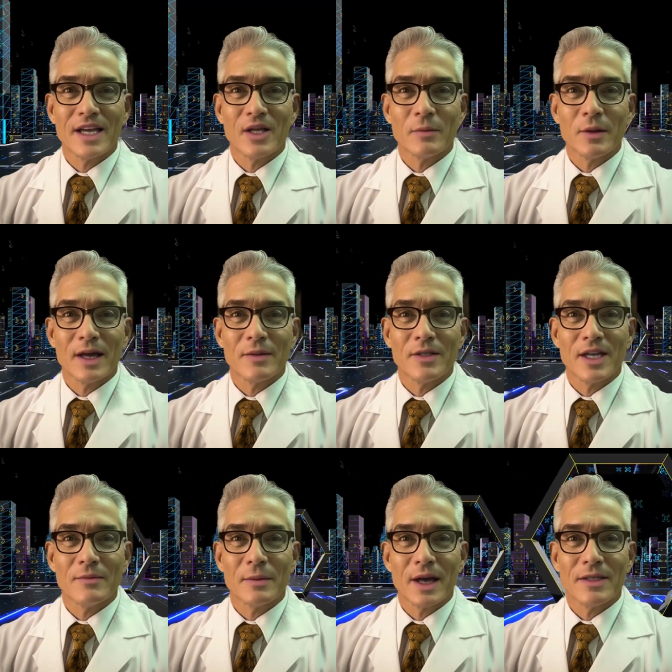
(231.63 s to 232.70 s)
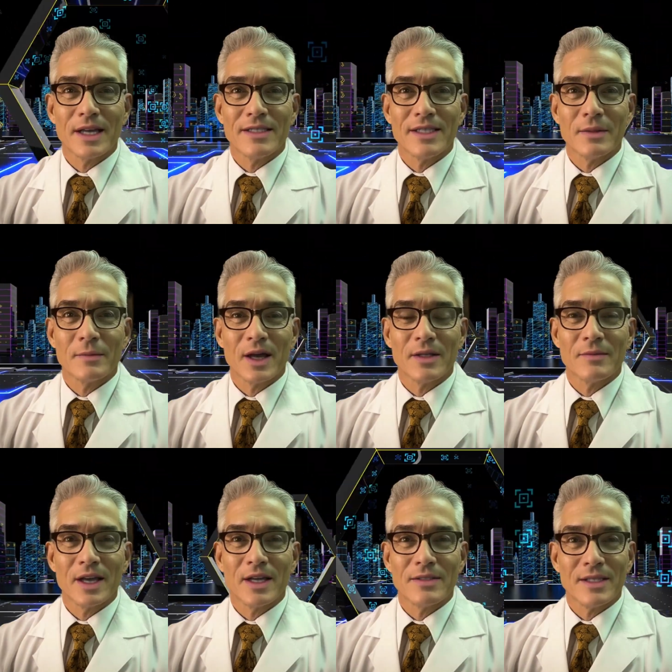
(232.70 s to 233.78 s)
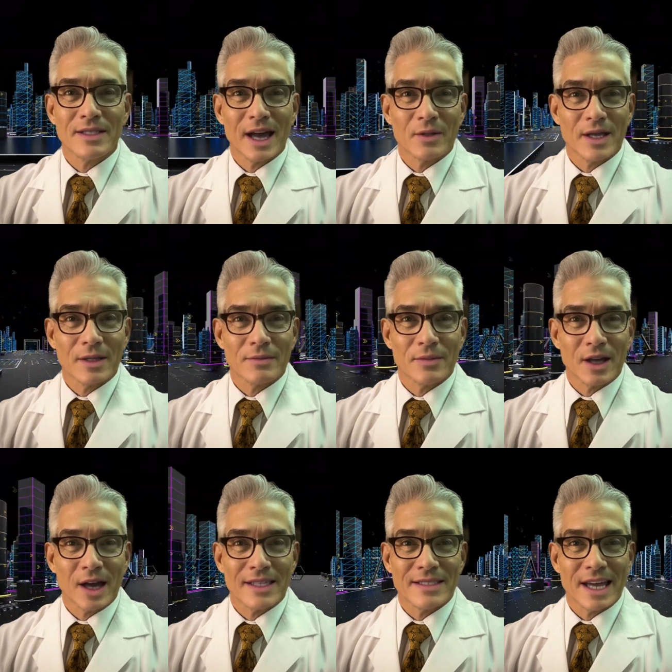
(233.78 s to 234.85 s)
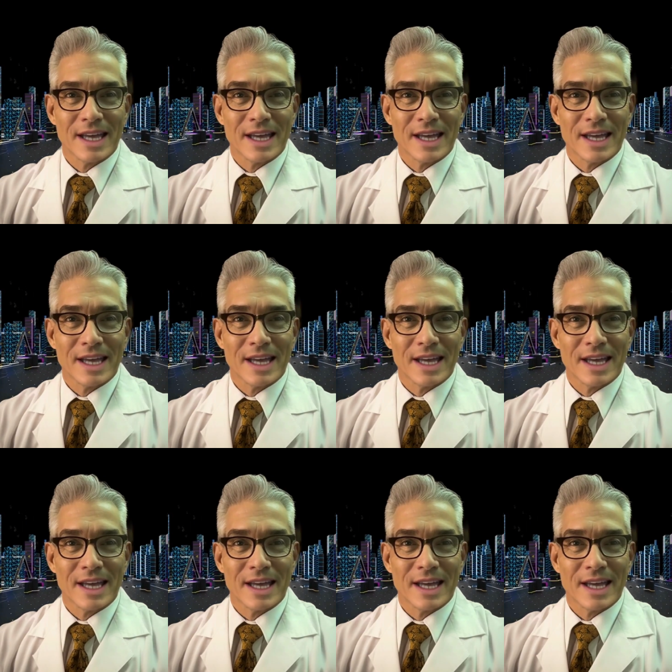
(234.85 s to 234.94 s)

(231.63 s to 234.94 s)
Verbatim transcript: Each benefit of magnesium unveils a narrative, a